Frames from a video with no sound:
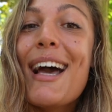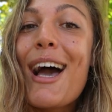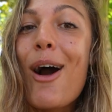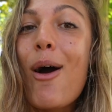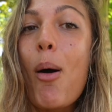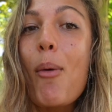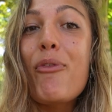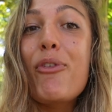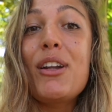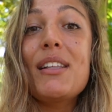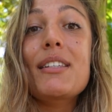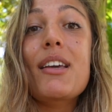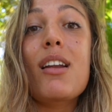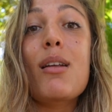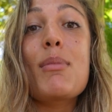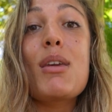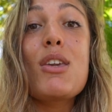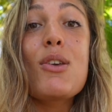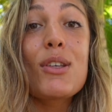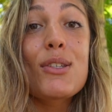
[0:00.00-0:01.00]
Hopefully it's gonna
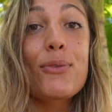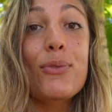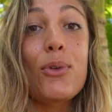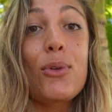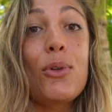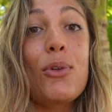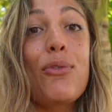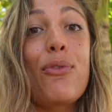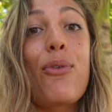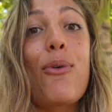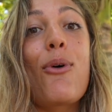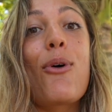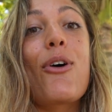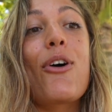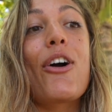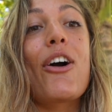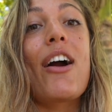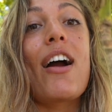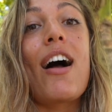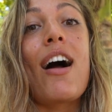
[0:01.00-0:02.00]
be useful
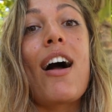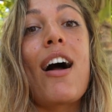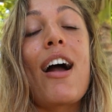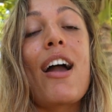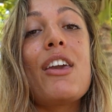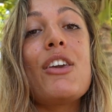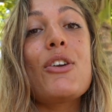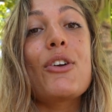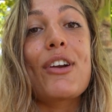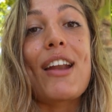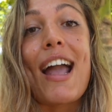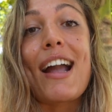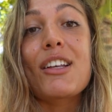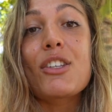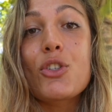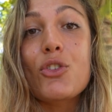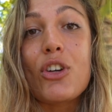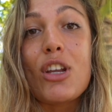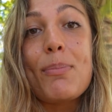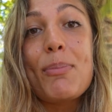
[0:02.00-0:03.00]
for your
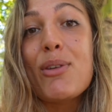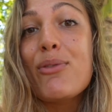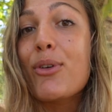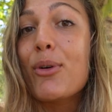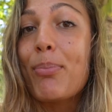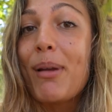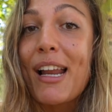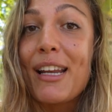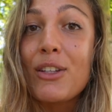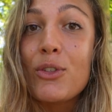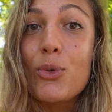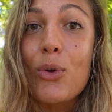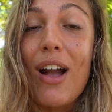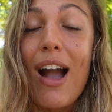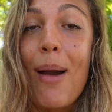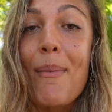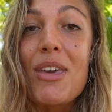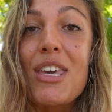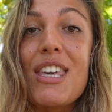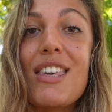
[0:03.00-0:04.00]
next trip if you're planning to
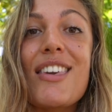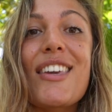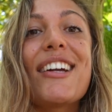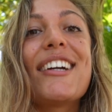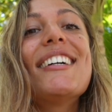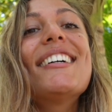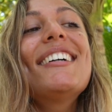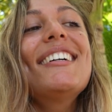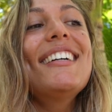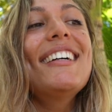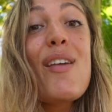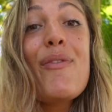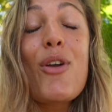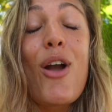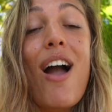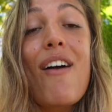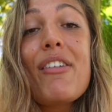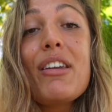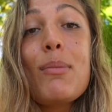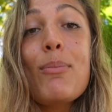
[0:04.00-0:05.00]
come in here. If you
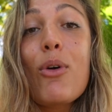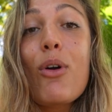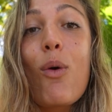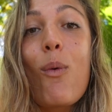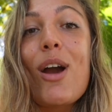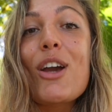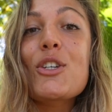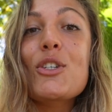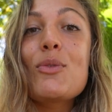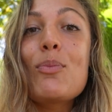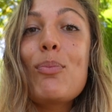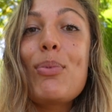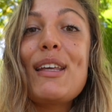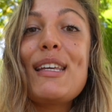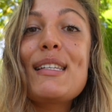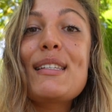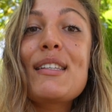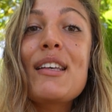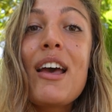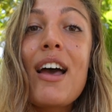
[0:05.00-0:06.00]
have any more questions,
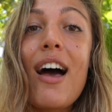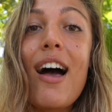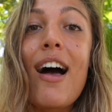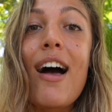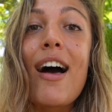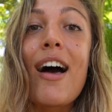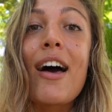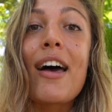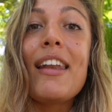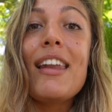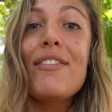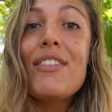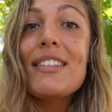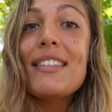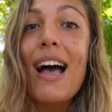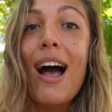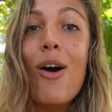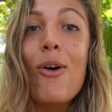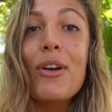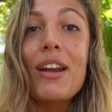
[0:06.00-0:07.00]
please leave it
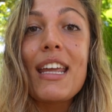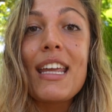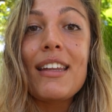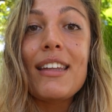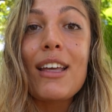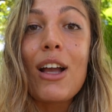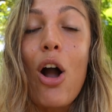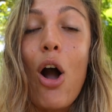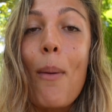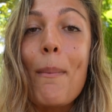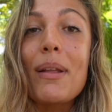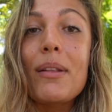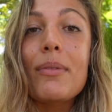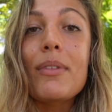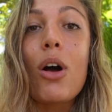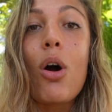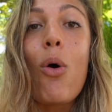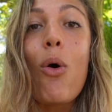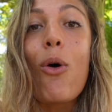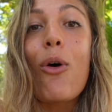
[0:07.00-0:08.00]
down in the comment
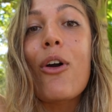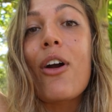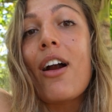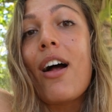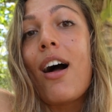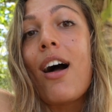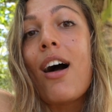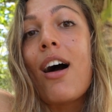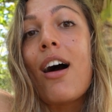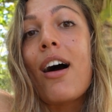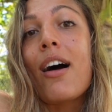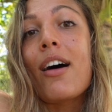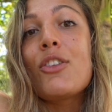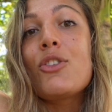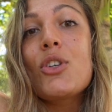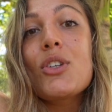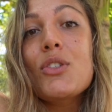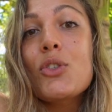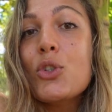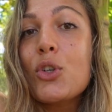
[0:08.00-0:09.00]
or
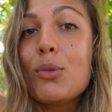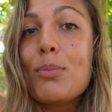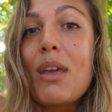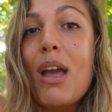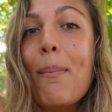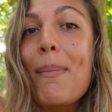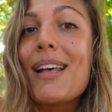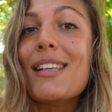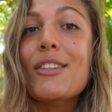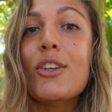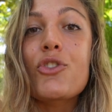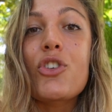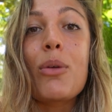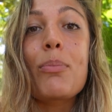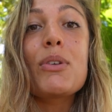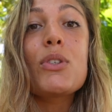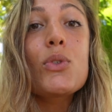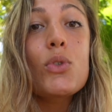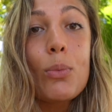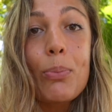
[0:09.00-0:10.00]
just shoot me a message. I'll
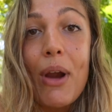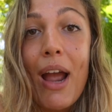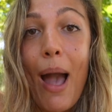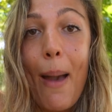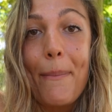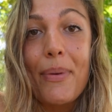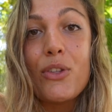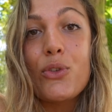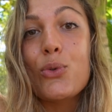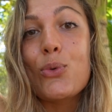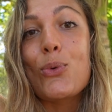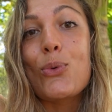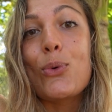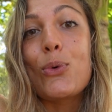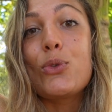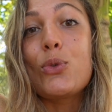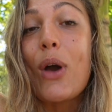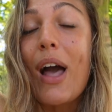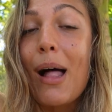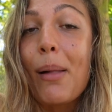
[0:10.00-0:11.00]
be super happy
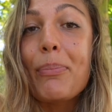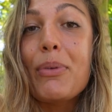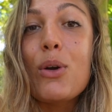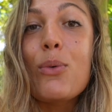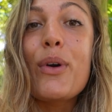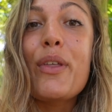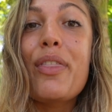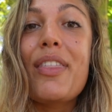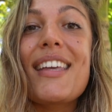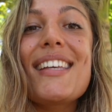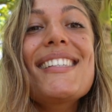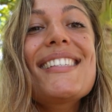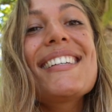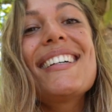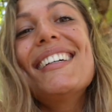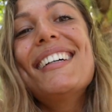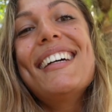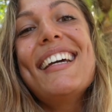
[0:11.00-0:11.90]
to help you with this.